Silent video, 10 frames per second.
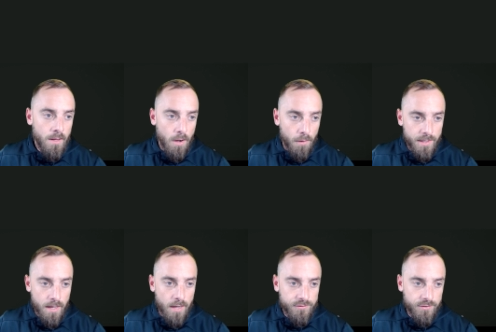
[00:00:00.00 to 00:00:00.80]
Only
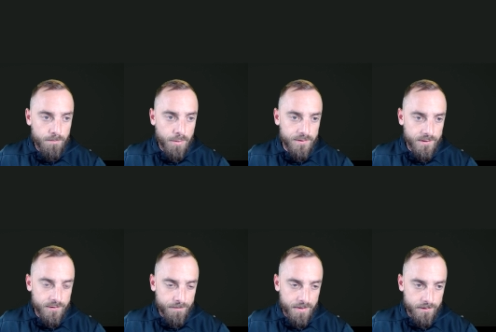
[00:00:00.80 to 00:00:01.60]
auction
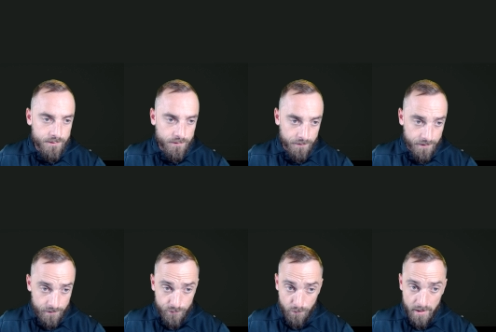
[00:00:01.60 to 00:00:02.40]
participants within
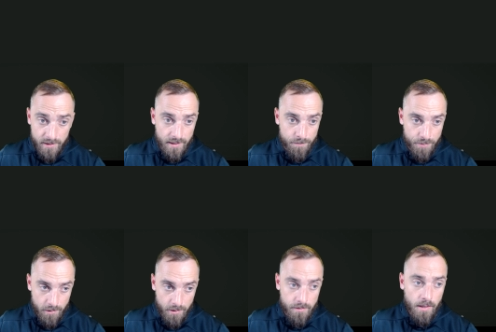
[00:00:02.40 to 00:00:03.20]
the 28-day
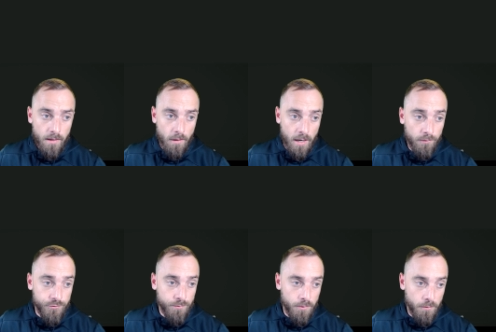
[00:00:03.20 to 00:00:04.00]
period are
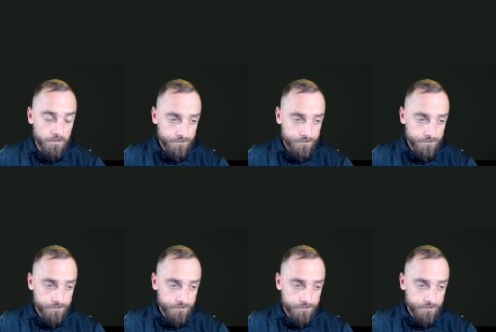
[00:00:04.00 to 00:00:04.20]
eligible.